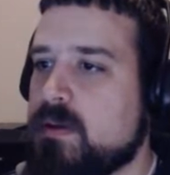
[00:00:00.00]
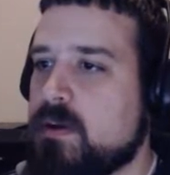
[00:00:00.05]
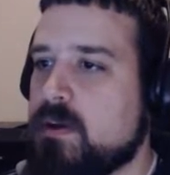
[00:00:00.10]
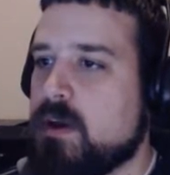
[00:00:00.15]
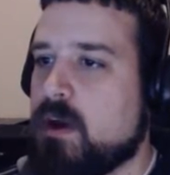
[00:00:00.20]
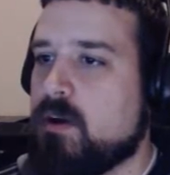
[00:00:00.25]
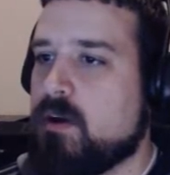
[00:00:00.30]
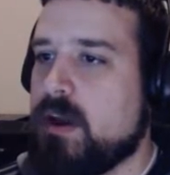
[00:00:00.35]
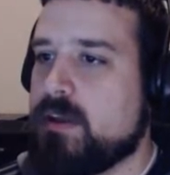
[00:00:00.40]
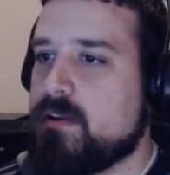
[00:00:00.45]

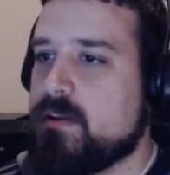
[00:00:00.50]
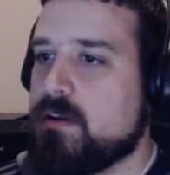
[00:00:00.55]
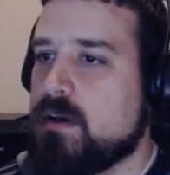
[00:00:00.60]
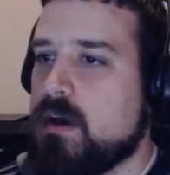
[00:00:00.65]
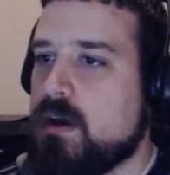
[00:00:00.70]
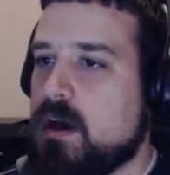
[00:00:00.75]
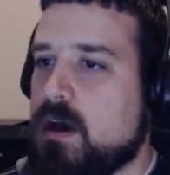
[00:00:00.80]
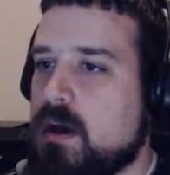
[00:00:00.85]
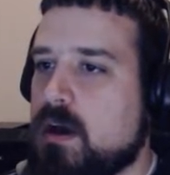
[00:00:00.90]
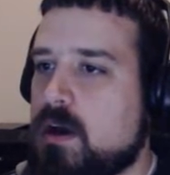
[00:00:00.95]
All right.
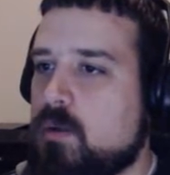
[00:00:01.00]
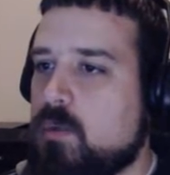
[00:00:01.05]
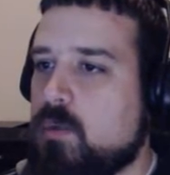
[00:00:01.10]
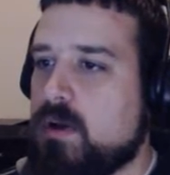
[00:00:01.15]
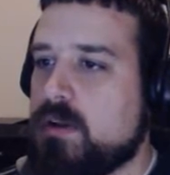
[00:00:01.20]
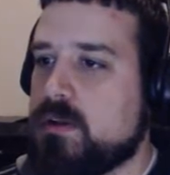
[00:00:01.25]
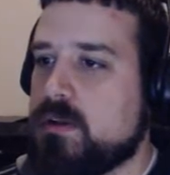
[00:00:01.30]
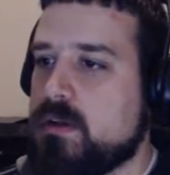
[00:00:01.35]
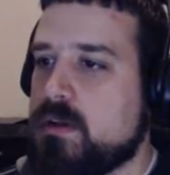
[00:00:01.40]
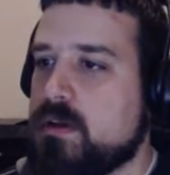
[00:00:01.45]
Uh,
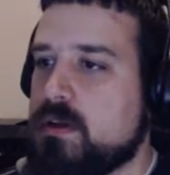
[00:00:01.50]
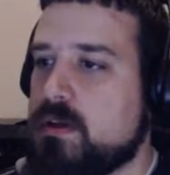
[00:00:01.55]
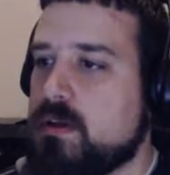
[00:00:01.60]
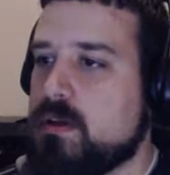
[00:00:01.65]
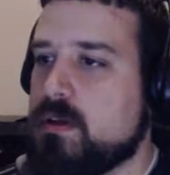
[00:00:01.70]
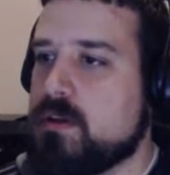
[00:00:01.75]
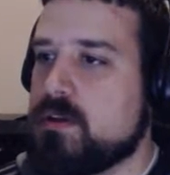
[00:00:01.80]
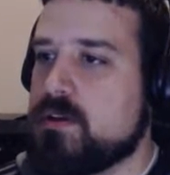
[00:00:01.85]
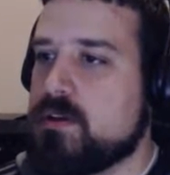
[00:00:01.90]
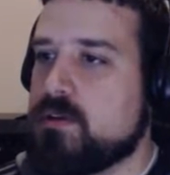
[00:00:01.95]
one,
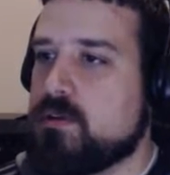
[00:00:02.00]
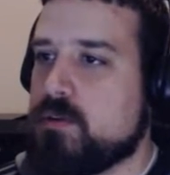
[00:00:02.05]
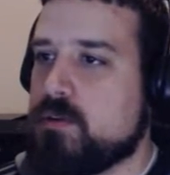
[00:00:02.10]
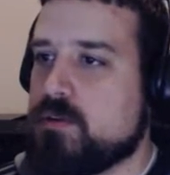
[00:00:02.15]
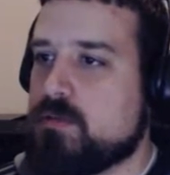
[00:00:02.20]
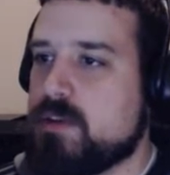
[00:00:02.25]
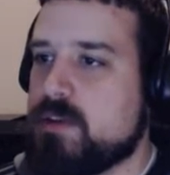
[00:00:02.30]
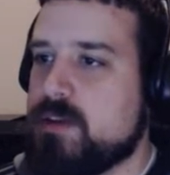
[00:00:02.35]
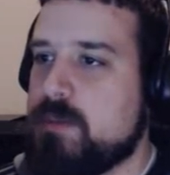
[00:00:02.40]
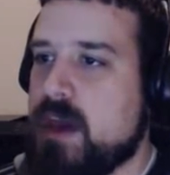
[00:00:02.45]
two,
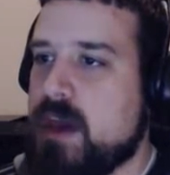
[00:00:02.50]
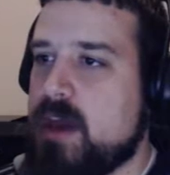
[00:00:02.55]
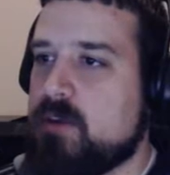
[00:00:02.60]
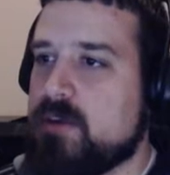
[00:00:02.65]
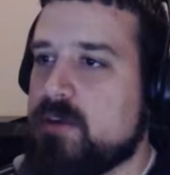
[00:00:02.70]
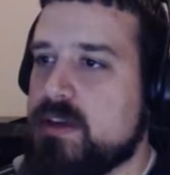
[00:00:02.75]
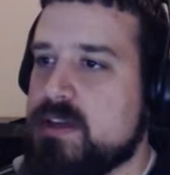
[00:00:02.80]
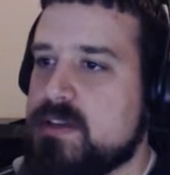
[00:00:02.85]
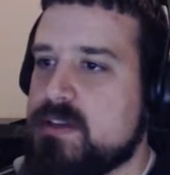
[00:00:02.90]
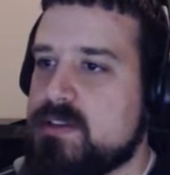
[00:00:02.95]
three
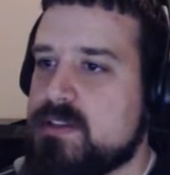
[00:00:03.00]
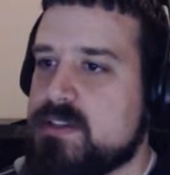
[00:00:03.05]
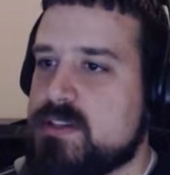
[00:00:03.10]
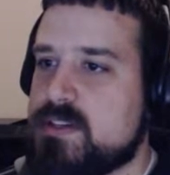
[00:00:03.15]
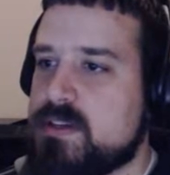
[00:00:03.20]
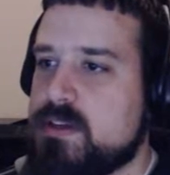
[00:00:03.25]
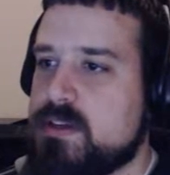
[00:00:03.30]
batteries.